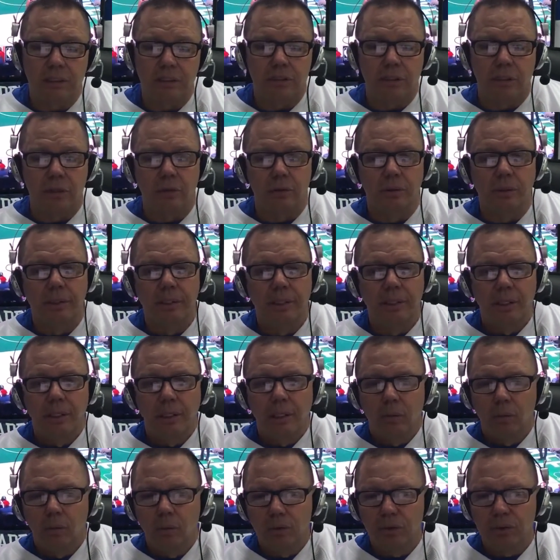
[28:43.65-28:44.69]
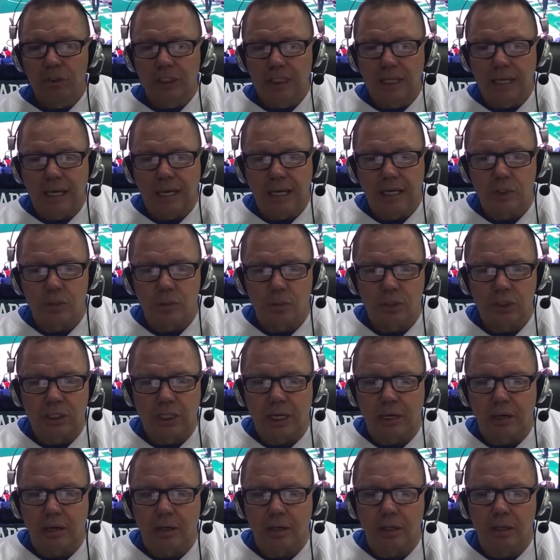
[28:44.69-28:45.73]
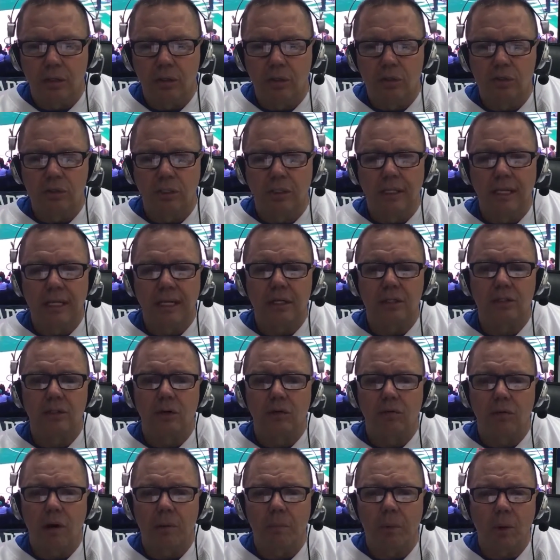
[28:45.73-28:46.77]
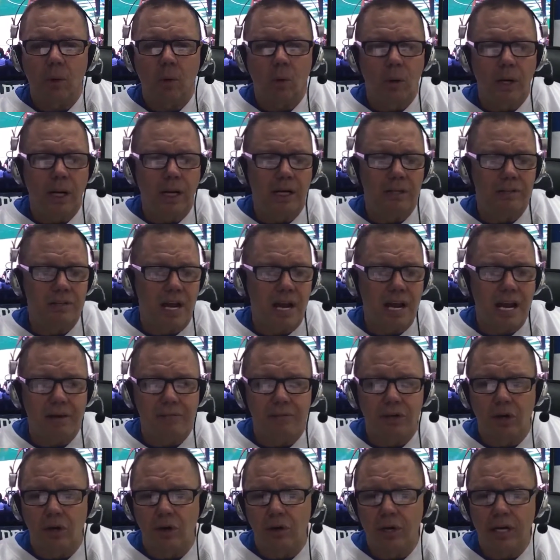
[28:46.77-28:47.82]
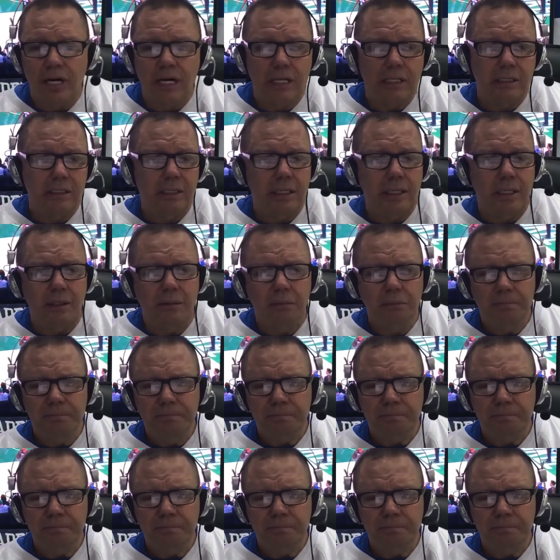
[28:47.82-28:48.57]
So we'll see, guys. We'll see how it goes. The latest on Robert Quinn is I haven't heard anything,